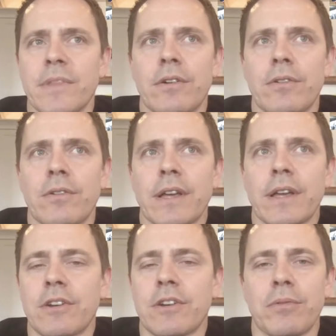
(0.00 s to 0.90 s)
When I
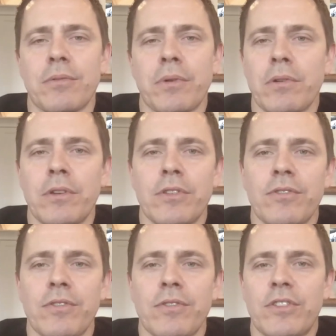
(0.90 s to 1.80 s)
started, we were using
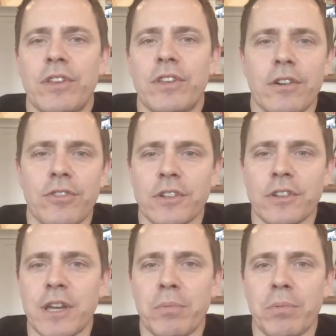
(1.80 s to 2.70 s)
VCRs, for
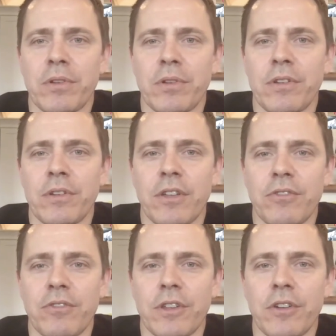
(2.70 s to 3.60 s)
example, and
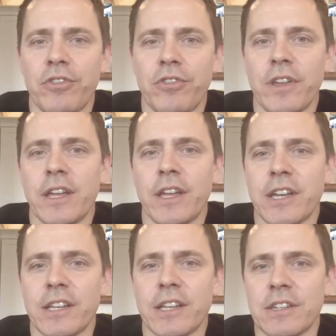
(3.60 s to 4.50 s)

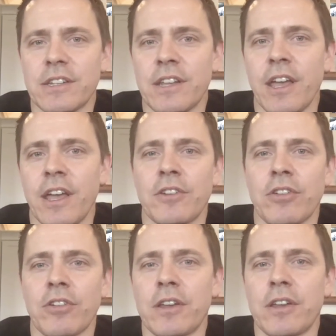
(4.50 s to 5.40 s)
VHS, and
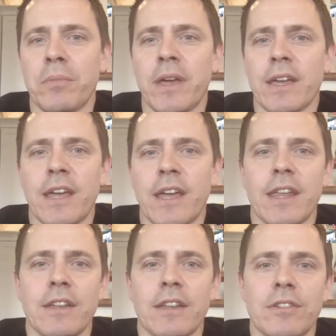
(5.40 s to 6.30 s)
trying to make an
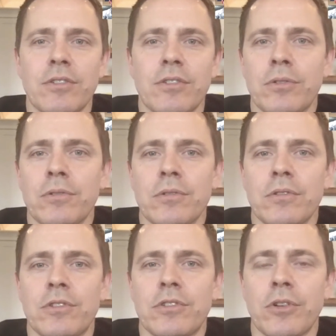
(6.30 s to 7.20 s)
edit to
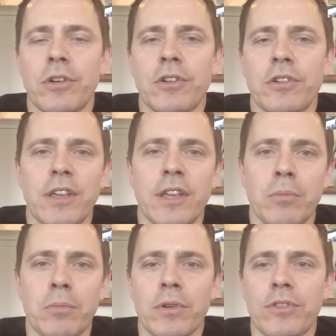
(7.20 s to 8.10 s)
show your
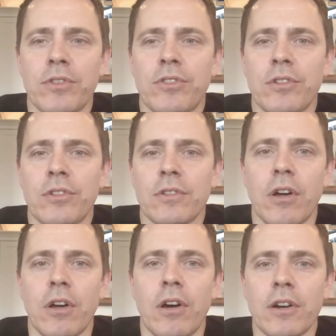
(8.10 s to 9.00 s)
team was
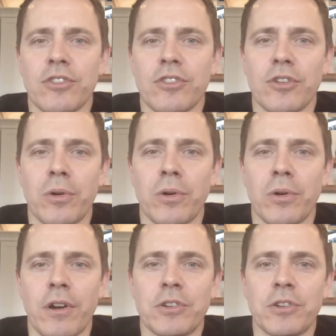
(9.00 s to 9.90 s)
long and slow and
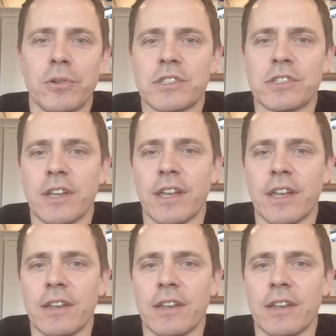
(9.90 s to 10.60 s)
arduous and